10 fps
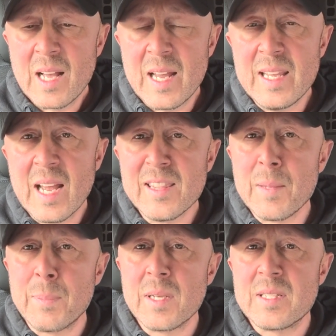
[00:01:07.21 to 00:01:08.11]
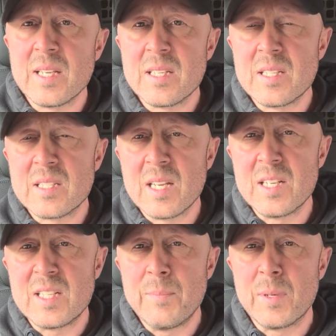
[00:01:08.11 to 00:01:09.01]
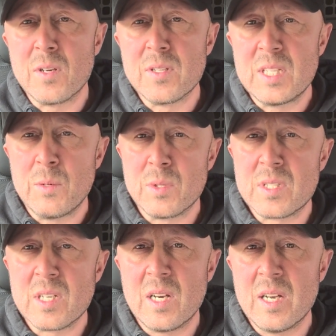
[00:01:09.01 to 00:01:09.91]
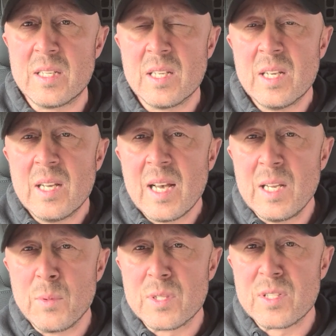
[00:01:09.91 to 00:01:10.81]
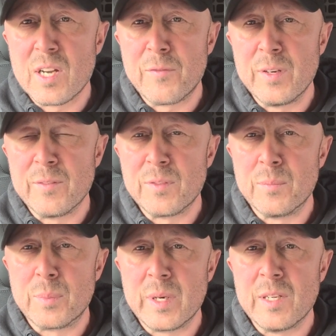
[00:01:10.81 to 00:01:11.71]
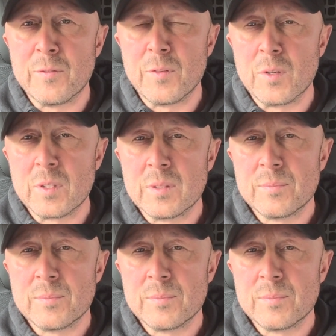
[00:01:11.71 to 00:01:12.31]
And he had the blood test essentially because he was tired and he was suffering from brain fog.